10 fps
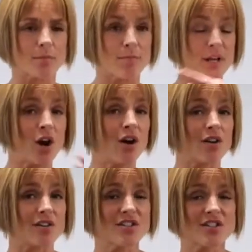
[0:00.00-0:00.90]

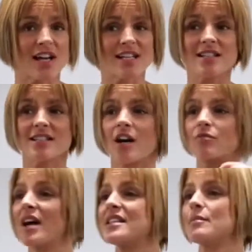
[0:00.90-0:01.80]
because I didn't start
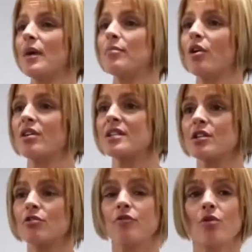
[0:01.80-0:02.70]
writing my blog
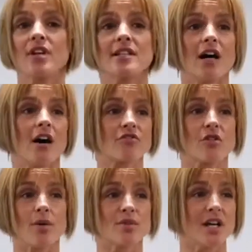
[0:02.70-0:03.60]
until 4 years after
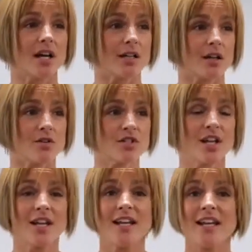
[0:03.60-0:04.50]
I was diagnosed,
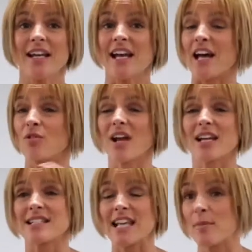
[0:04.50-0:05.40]
and all
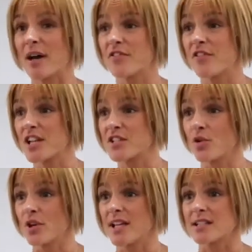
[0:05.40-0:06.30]
I can say about the first
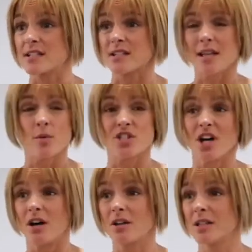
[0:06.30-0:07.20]
4 years is that they were
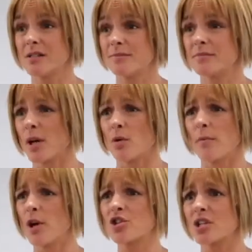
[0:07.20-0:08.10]
dark. They were
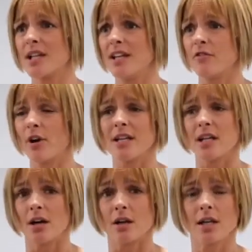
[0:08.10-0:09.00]
emotionally very
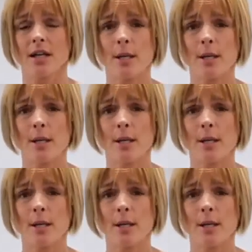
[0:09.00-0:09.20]
dark.